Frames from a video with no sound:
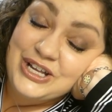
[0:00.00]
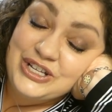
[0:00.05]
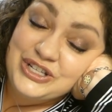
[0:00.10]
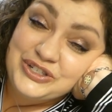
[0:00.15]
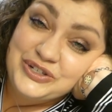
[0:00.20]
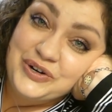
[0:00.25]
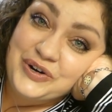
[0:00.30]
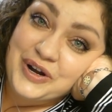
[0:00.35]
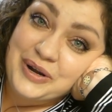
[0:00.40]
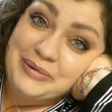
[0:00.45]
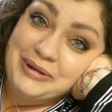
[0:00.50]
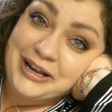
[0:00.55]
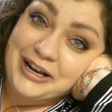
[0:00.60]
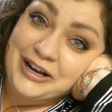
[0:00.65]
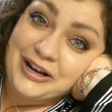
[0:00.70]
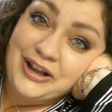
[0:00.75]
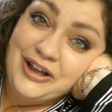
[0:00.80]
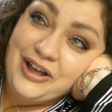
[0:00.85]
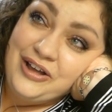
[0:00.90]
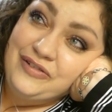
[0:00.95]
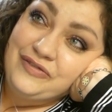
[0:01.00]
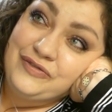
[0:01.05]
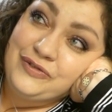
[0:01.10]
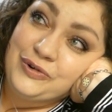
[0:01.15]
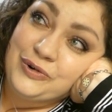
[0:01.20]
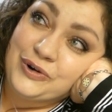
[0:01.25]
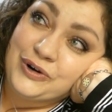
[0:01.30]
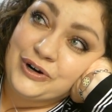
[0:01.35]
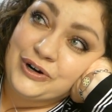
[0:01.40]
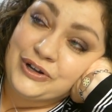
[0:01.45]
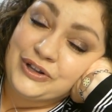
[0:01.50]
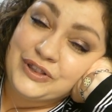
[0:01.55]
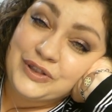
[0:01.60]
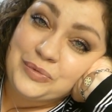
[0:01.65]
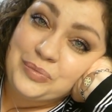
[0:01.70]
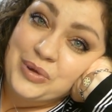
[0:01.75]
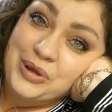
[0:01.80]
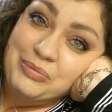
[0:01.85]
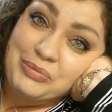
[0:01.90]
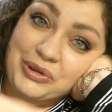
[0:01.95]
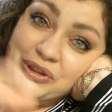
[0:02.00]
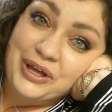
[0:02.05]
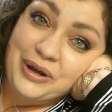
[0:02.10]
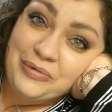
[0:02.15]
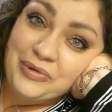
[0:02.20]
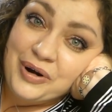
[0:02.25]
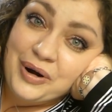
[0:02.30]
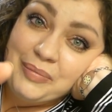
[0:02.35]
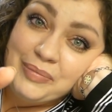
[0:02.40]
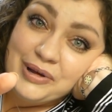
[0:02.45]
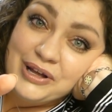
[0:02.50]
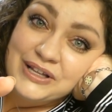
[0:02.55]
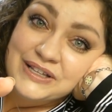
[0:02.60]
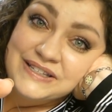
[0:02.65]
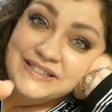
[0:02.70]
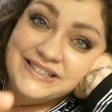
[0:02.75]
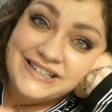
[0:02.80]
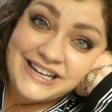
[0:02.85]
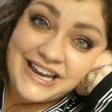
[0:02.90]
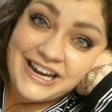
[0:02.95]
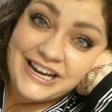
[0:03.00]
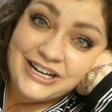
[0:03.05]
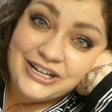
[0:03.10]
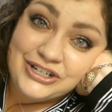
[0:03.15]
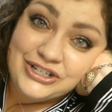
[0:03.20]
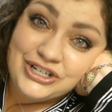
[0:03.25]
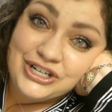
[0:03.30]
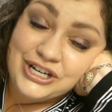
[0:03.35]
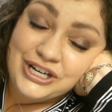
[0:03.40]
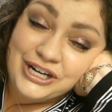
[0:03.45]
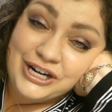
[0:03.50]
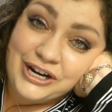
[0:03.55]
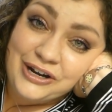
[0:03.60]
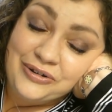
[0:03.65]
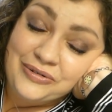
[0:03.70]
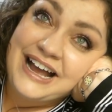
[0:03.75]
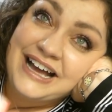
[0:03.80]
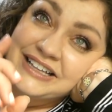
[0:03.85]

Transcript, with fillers: screaming for the people that were up on stage, you know.